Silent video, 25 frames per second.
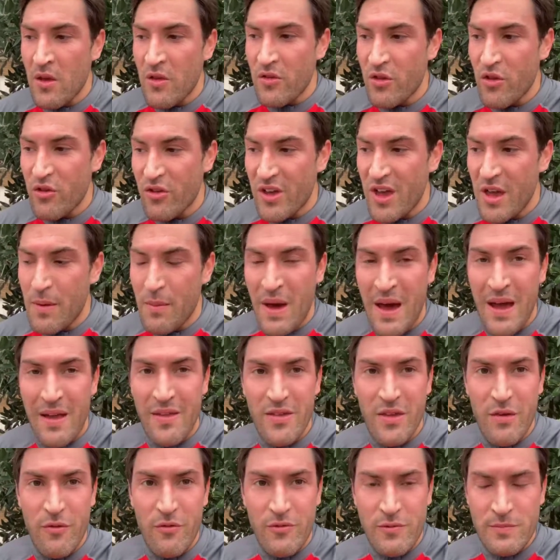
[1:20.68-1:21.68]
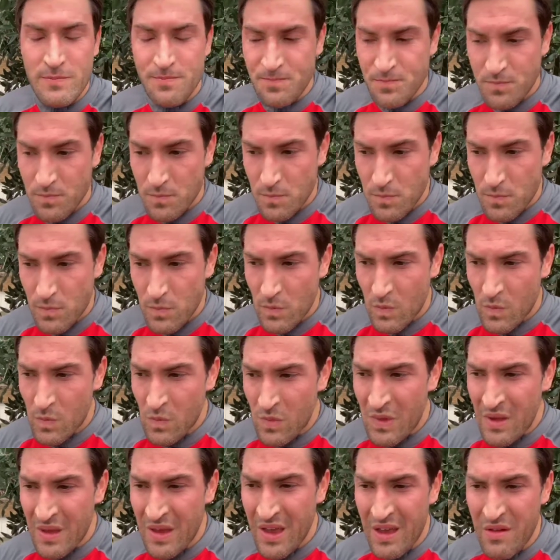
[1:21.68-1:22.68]
So just keep active.
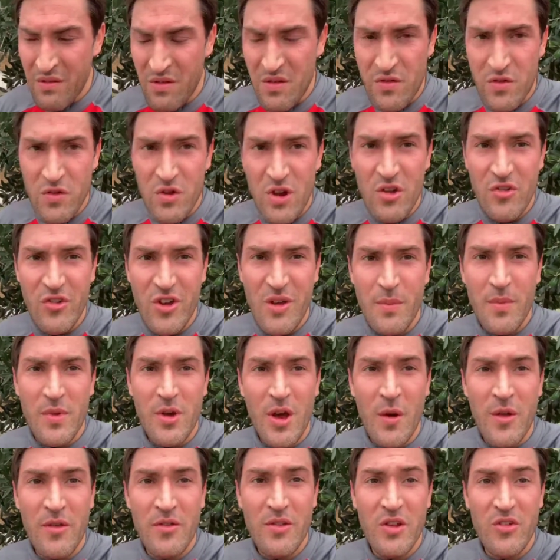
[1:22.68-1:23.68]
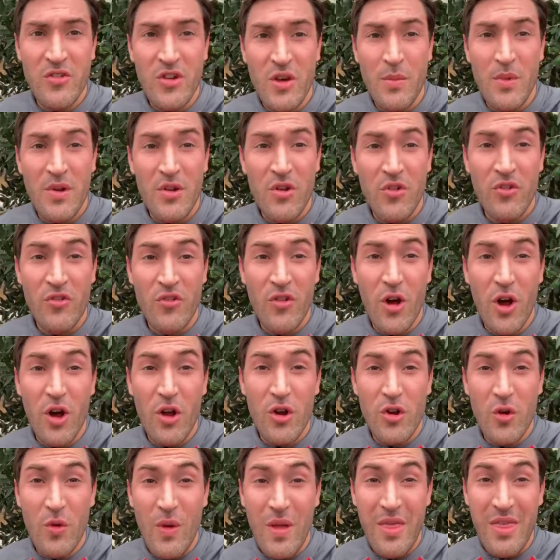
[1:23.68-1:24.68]
Even if you're in the gym, go into the gym and just
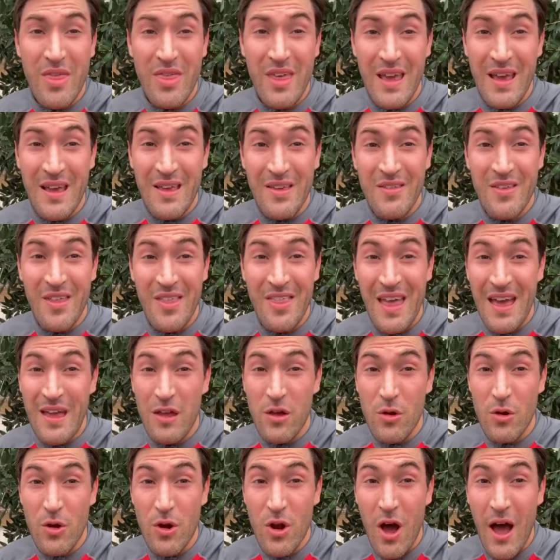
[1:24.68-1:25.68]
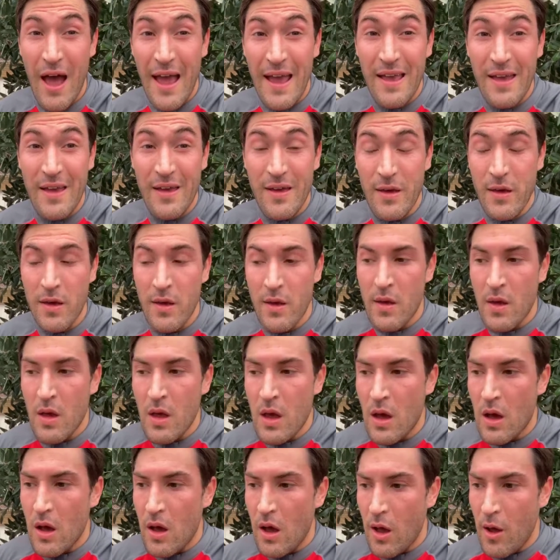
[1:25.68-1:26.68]
start doing things that you like.
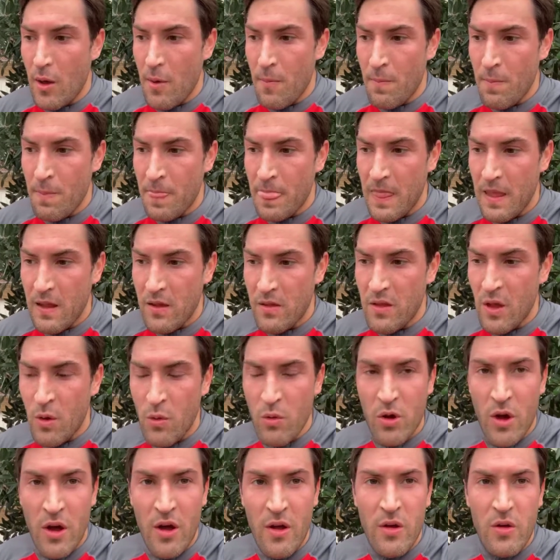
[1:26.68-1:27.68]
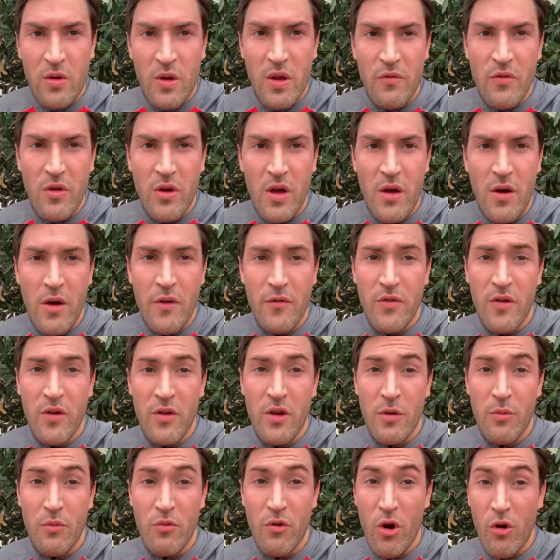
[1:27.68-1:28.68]
Don't go and, if you're
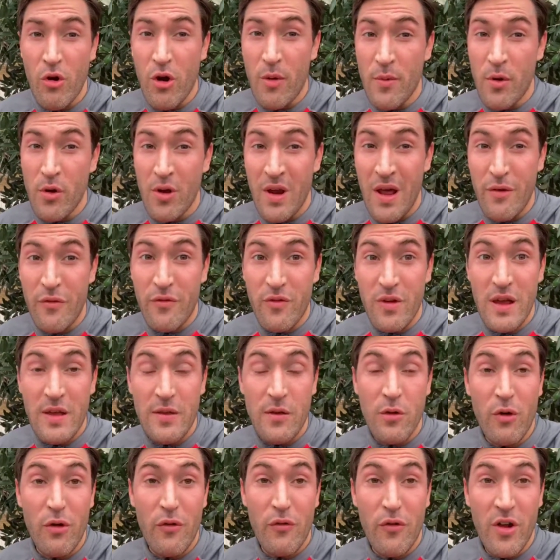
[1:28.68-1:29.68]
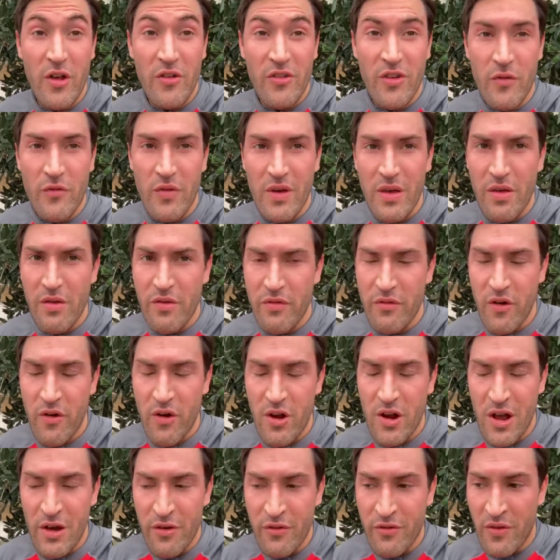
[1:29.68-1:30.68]
in a program, you're an athlete, you've got to follow something, it's fair
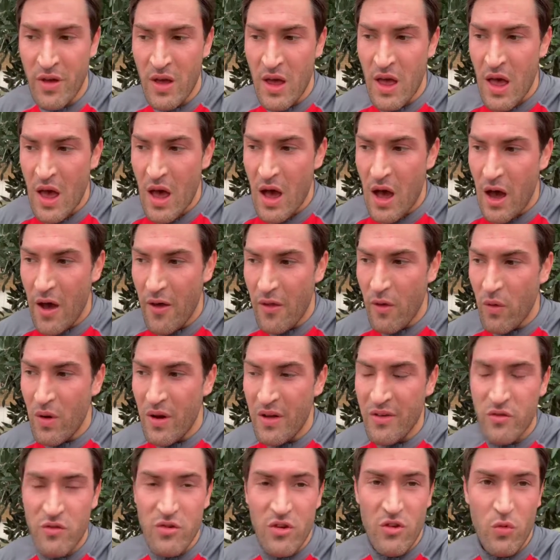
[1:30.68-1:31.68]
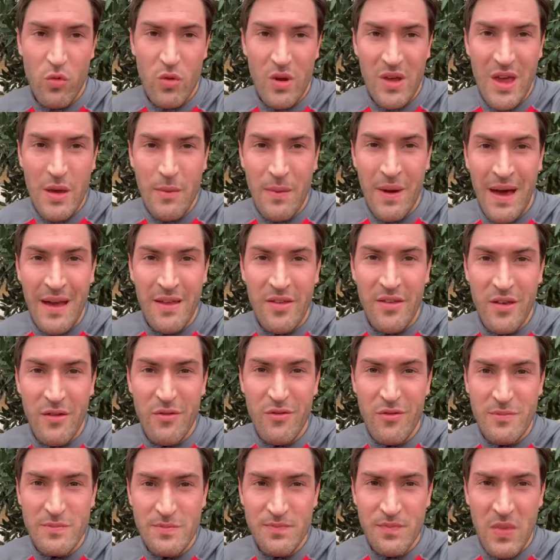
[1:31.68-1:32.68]
enough. Otherwise, if you just want to keep
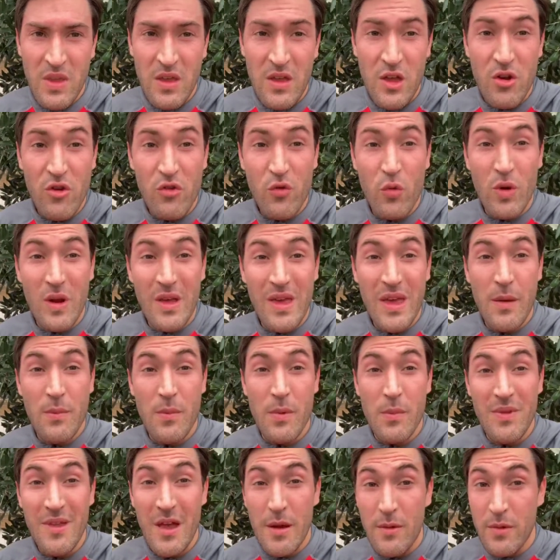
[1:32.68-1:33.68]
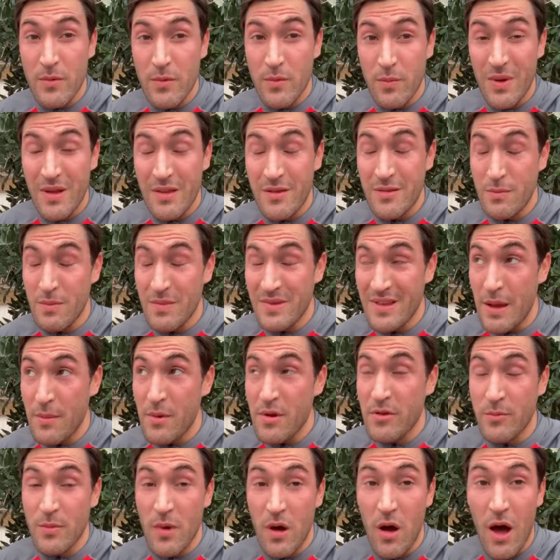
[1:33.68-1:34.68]
active, you just want to keep your
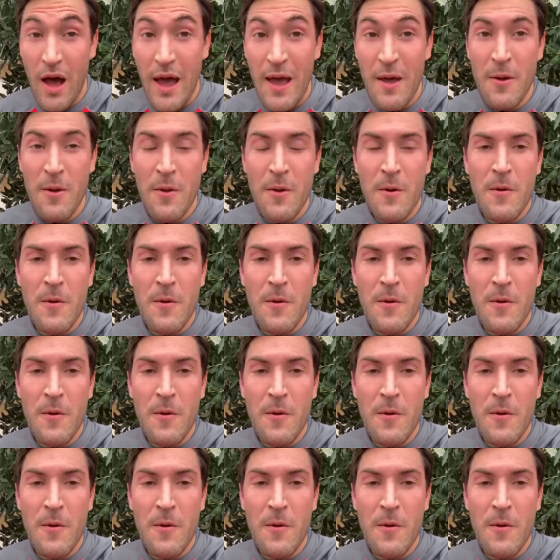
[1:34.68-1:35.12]
metabolism high